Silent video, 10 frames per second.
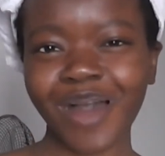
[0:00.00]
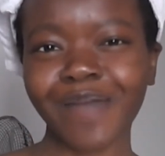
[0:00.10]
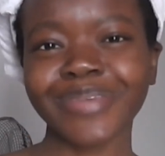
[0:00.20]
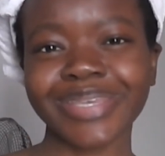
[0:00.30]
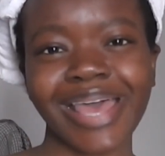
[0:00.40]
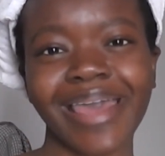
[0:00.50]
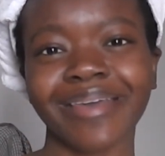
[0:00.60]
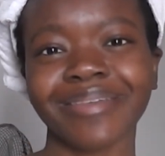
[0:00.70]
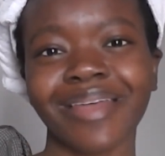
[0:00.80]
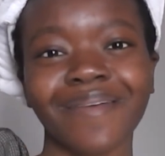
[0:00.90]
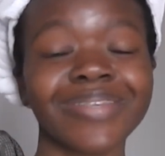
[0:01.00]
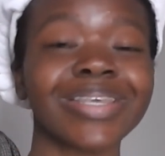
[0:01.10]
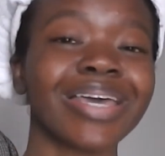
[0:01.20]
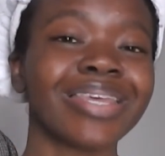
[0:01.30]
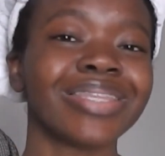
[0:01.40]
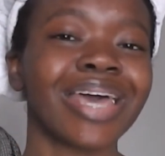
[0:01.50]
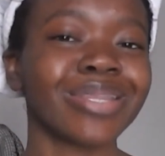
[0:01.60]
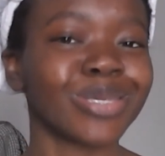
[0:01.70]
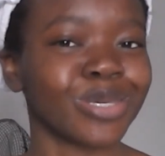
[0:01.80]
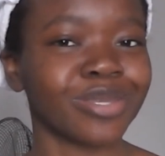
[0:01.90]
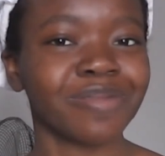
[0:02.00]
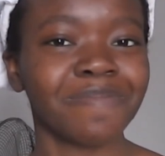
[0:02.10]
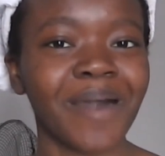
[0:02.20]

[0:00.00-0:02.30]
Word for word: but I'm just saying there is an intention